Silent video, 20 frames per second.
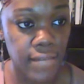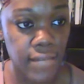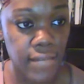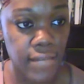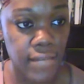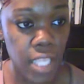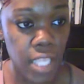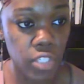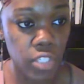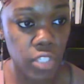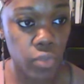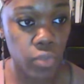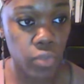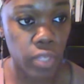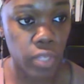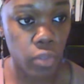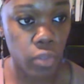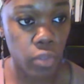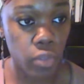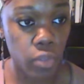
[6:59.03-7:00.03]
They do
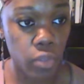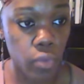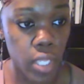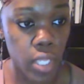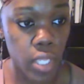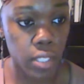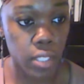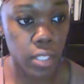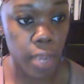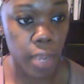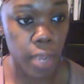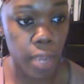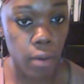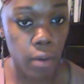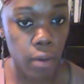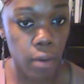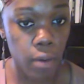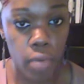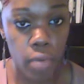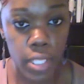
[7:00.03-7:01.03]
give you in this
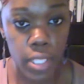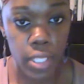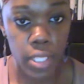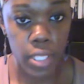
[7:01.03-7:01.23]
PowerPoint,